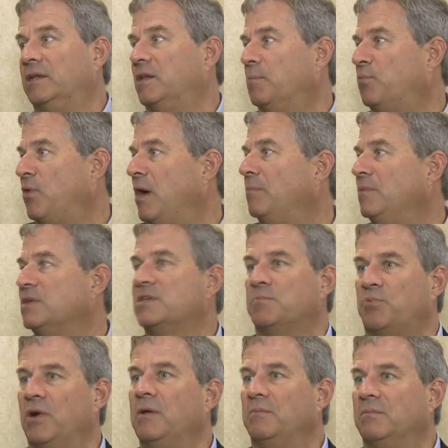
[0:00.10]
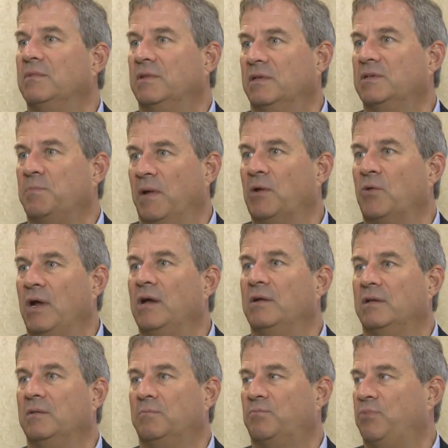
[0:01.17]
The problem is the problem that's been
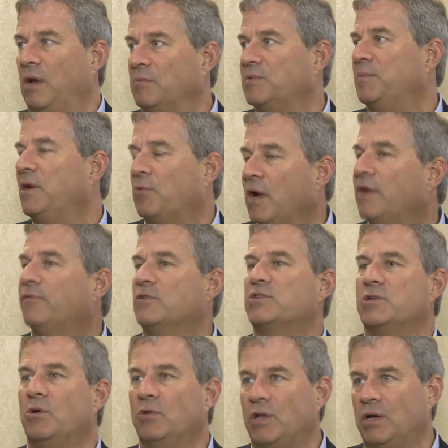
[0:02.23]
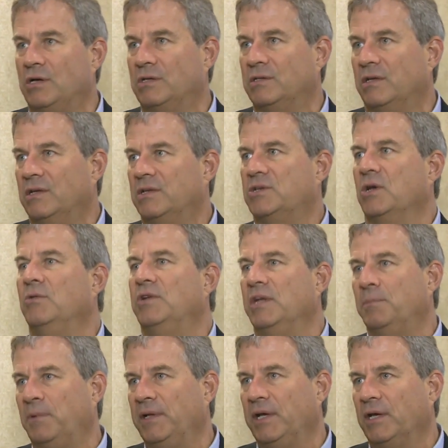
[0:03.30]
around, the problem's been around for so long, so
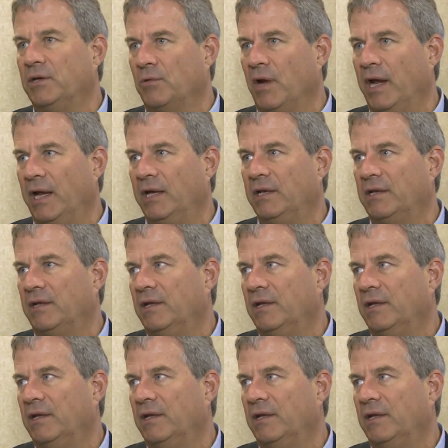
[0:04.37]
deeply ingrained.